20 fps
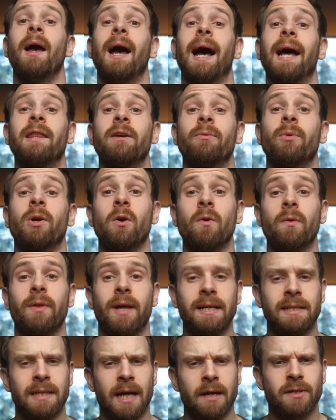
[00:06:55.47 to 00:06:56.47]
And there we go,
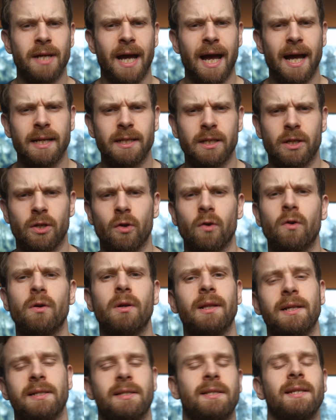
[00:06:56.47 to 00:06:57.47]
that is how to add
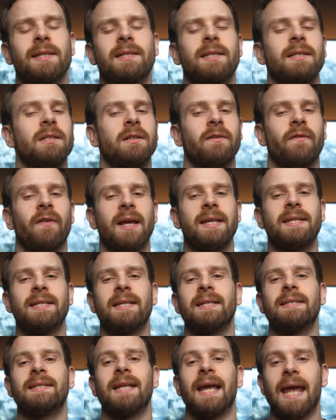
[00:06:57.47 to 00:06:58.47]
Google Assistant
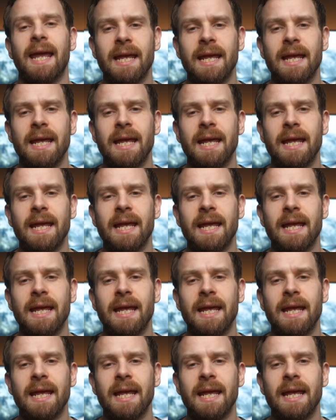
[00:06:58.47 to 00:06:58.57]
devices